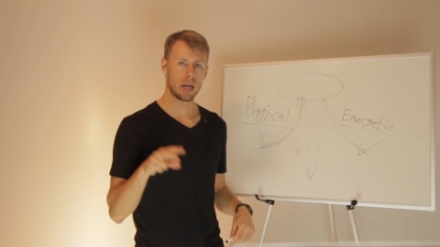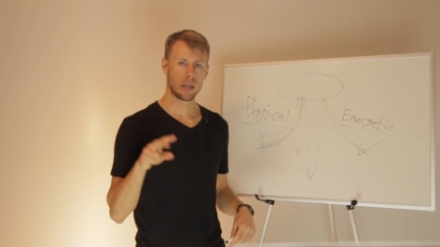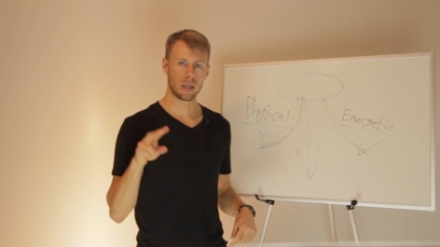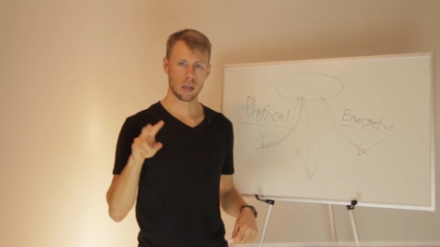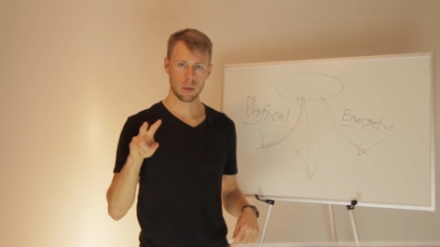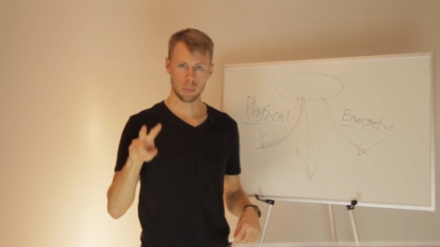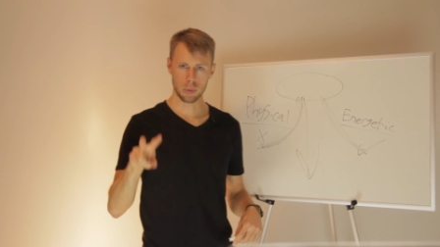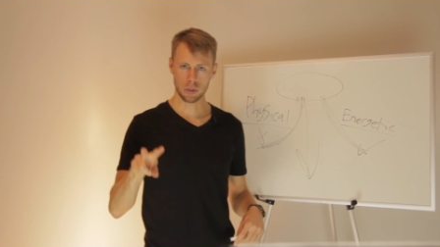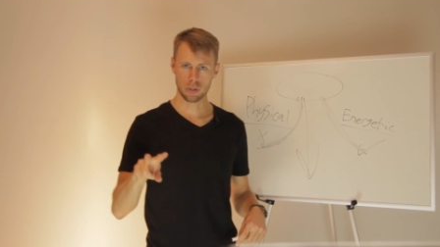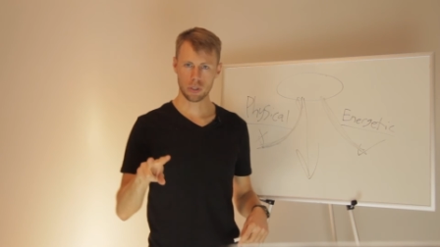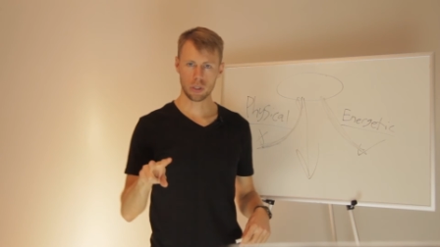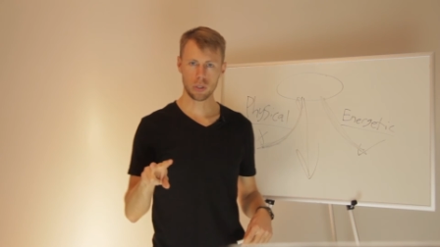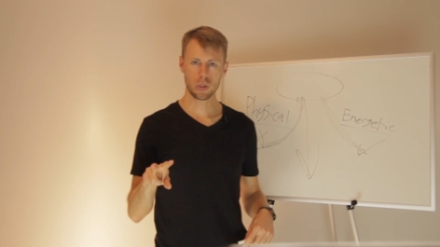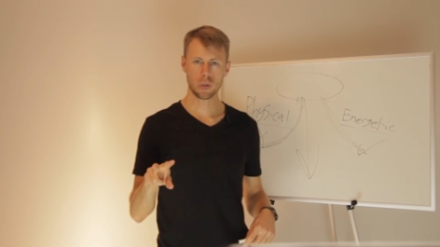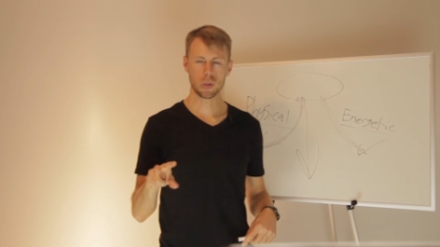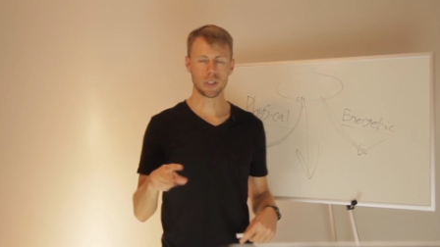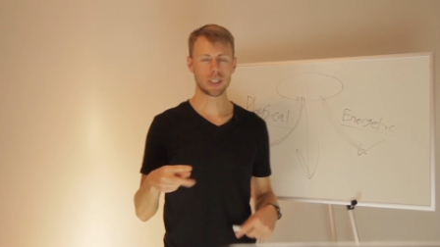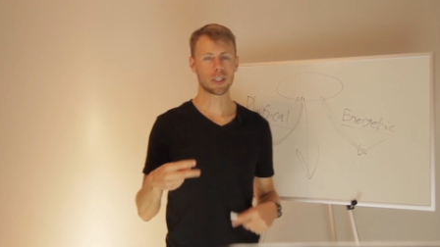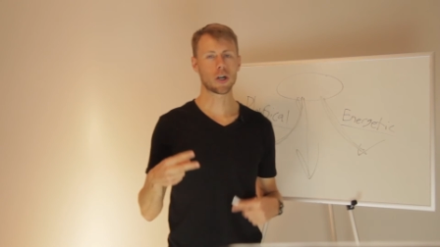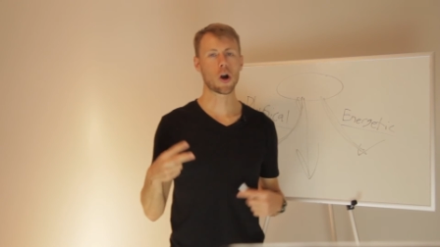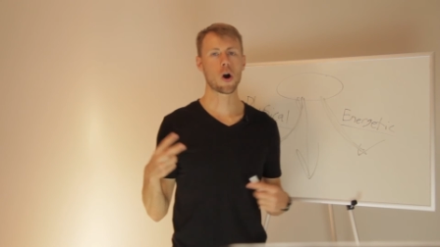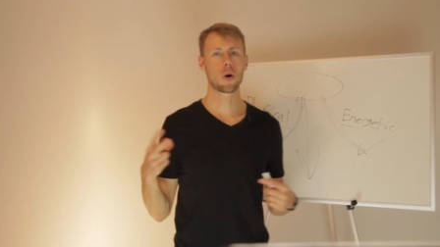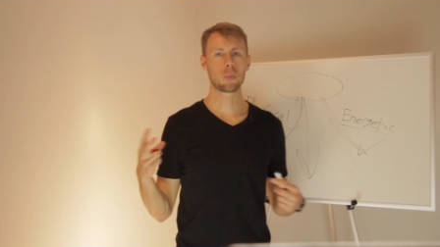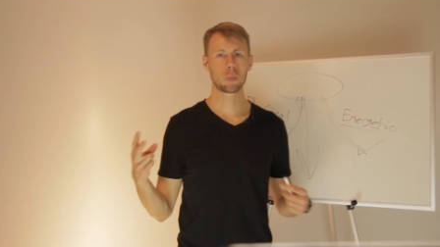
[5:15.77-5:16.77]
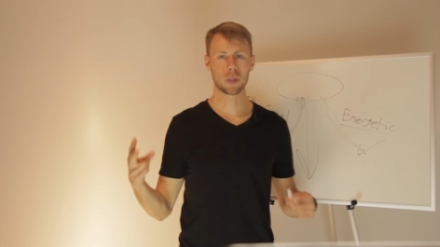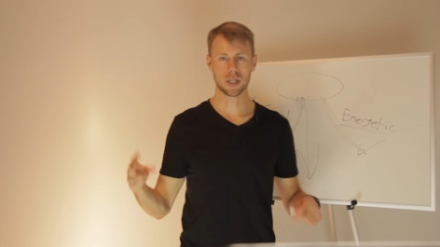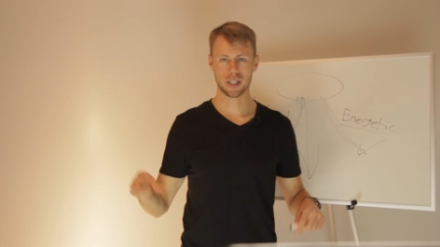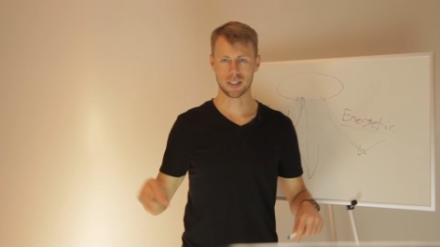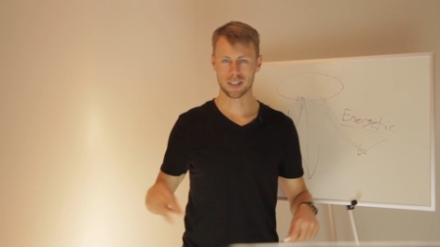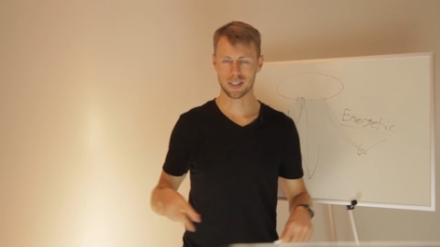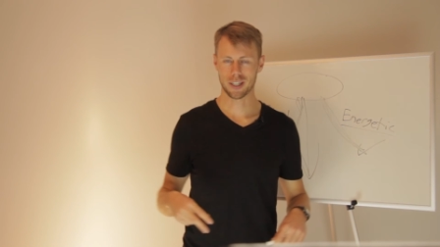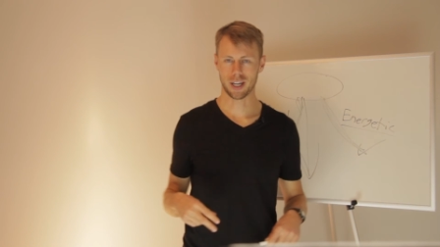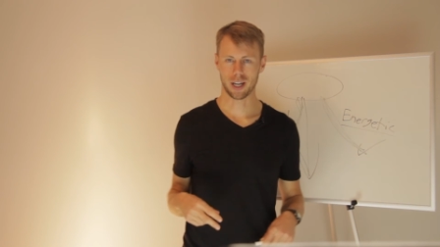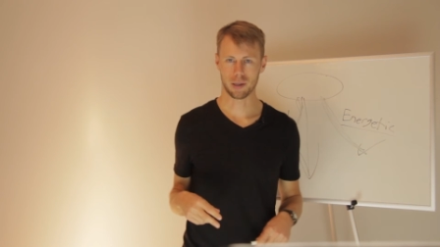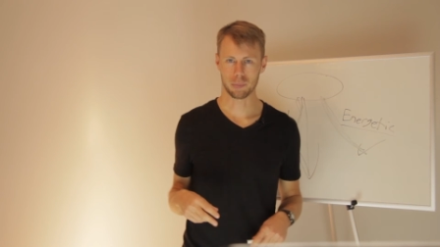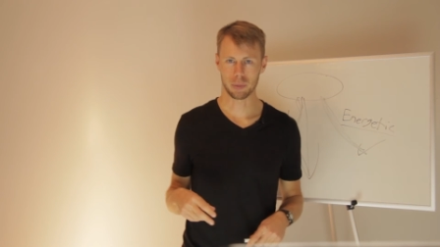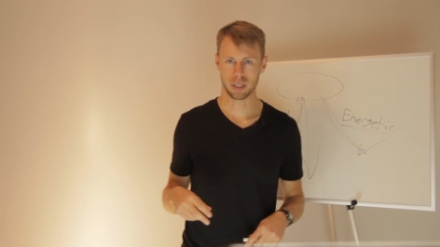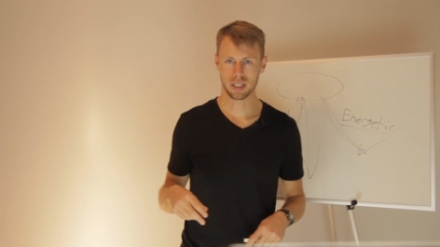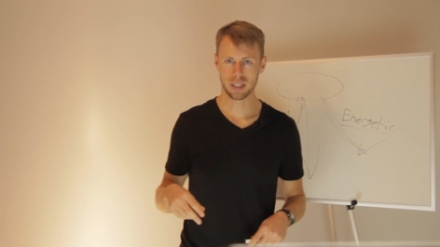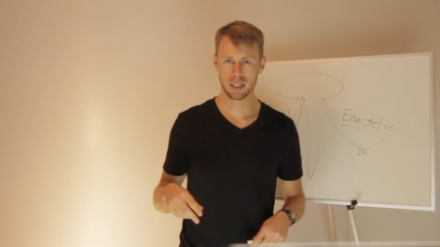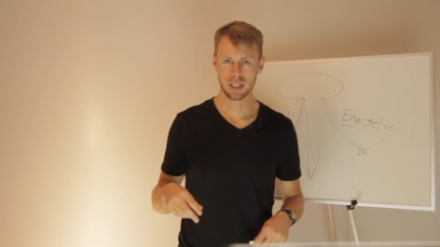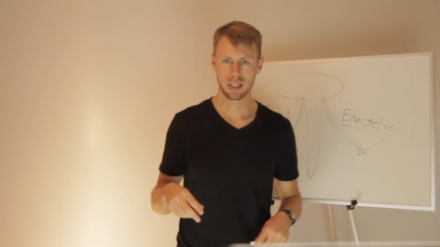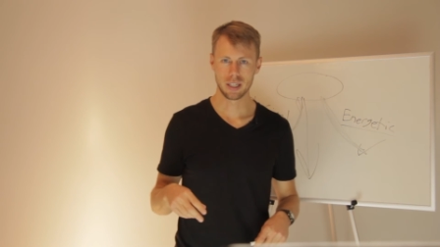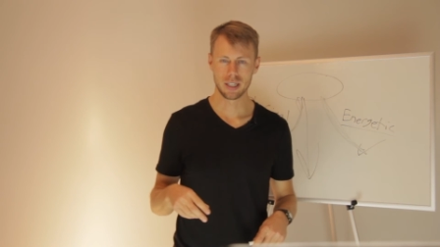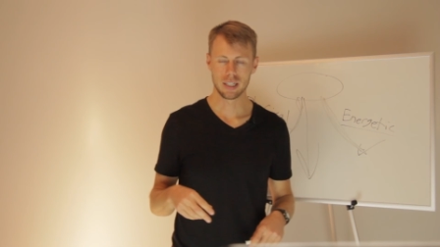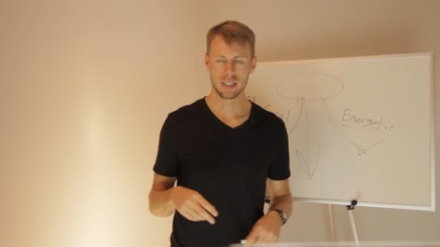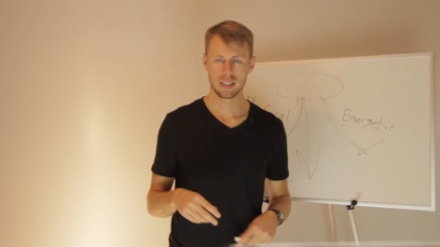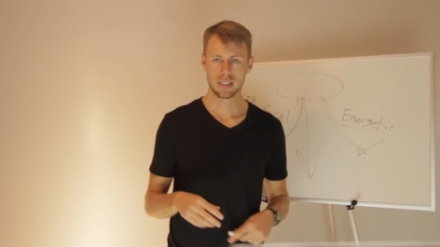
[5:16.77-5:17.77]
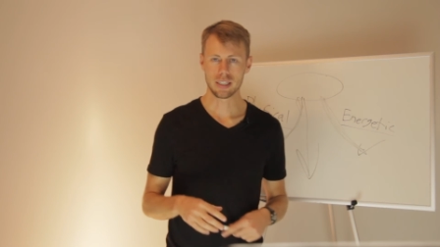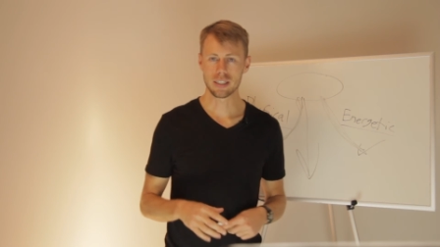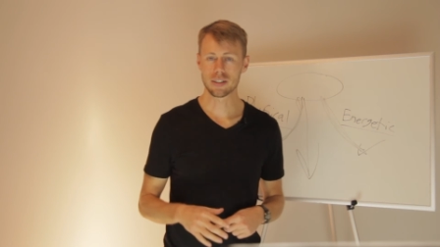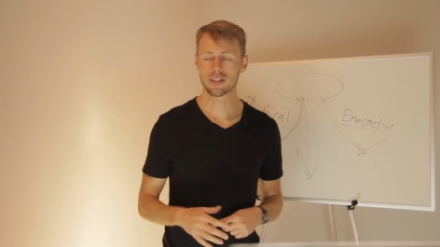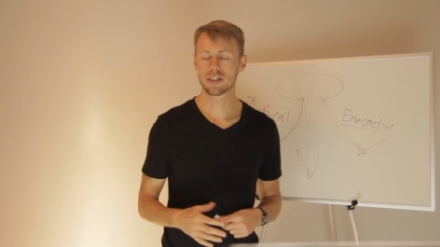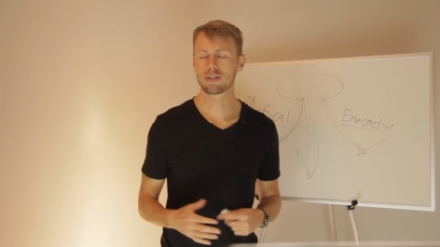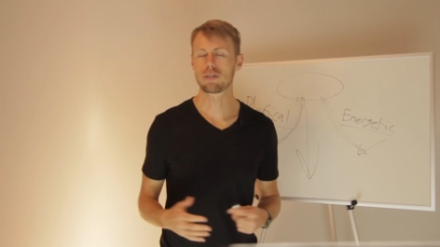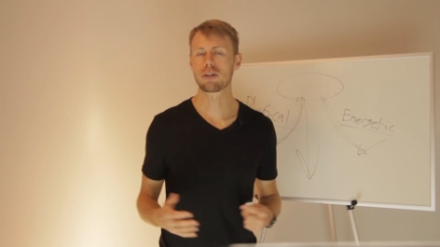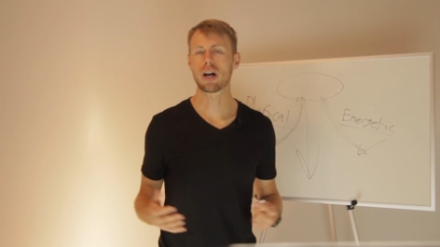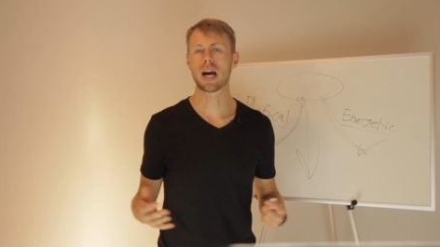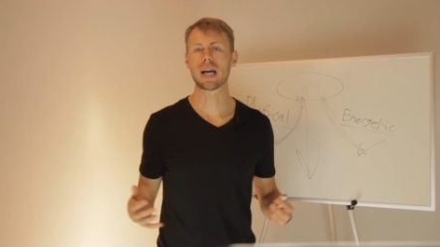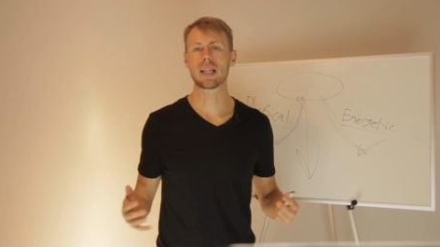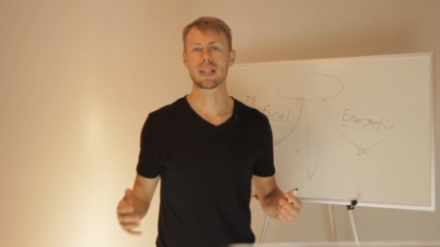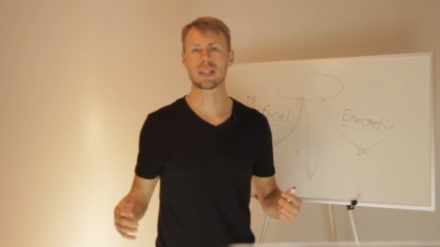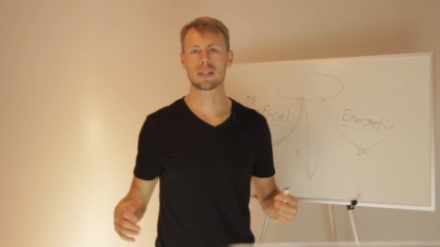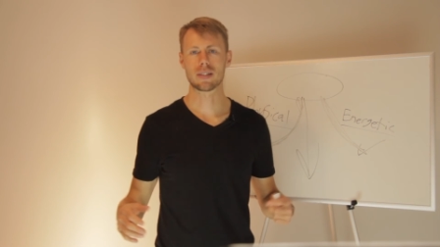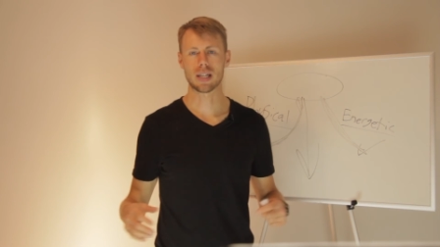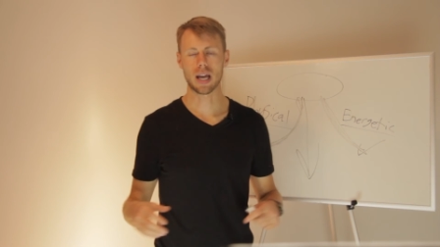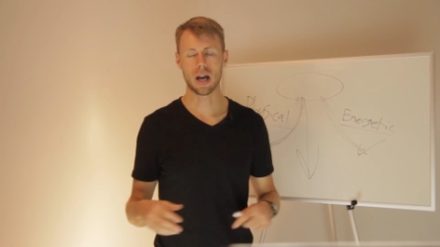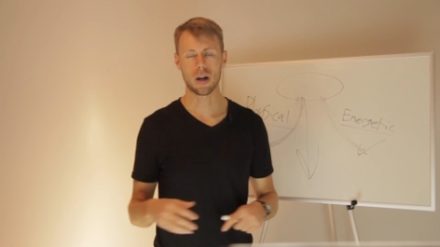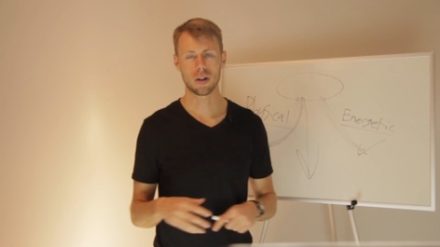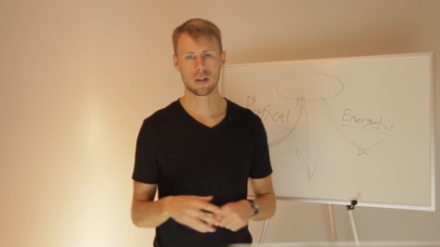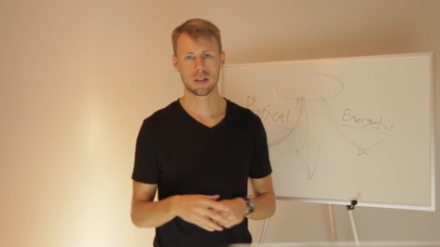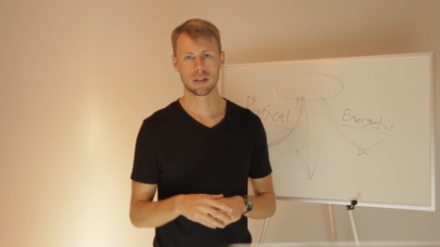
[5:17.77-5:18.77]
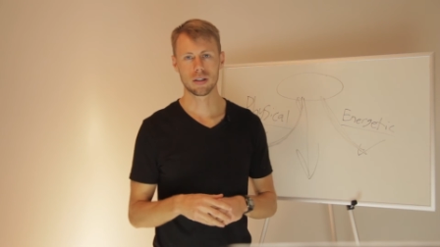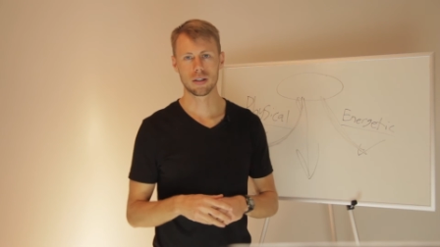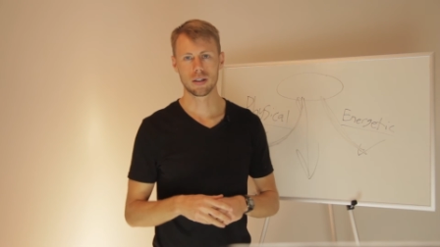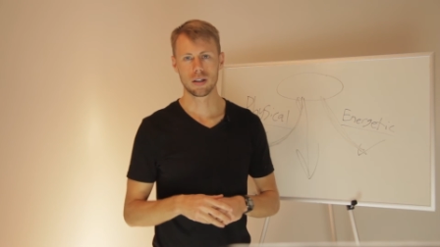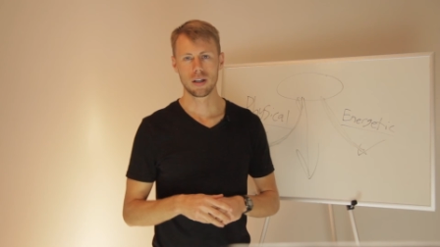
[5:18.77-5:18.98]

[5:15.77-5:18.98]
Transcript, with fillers: And number two, your homework assignment is to try this out.